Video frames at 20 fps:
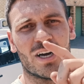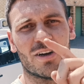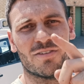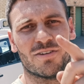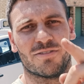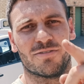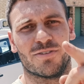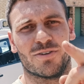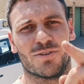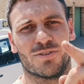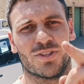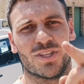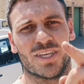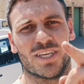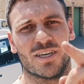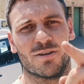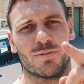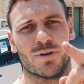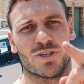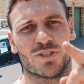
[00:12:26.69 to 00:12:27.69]
I haven't followed the
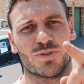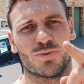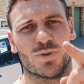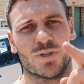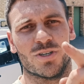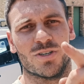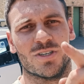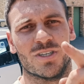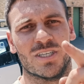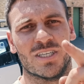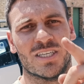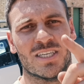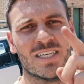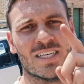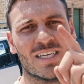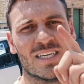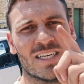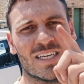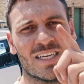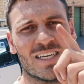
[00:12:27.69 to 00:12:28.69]
gearbox oil.
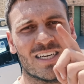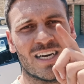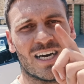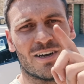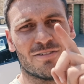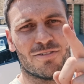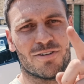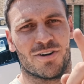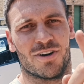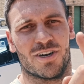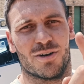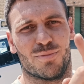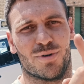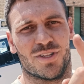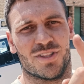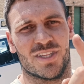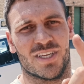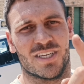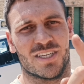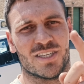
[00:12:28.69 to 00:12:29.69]
I forgot
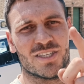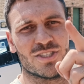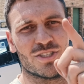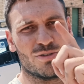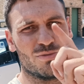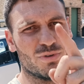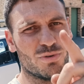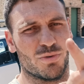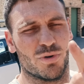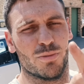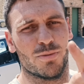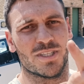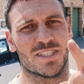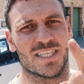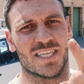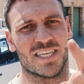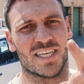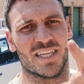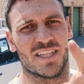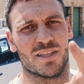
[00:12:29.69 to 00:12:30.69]
about that. So we will be
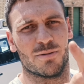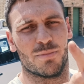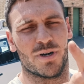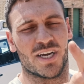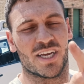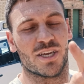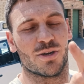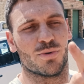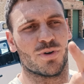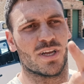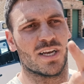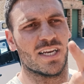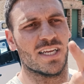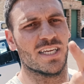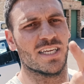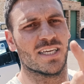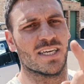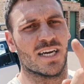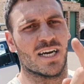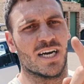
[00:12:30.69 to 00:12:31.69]
taking the bucket quickly
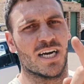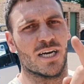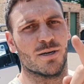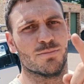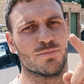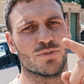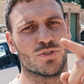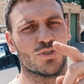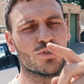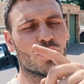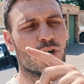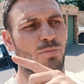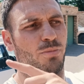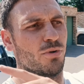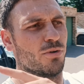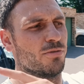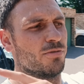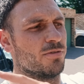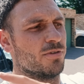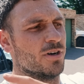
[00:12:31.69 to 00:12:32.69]
to drop
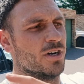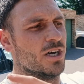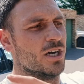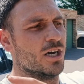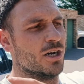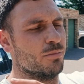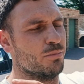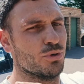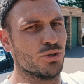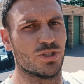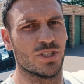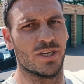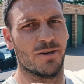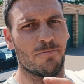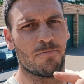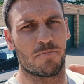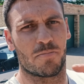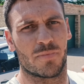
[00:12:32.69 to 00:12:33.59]
off Booty.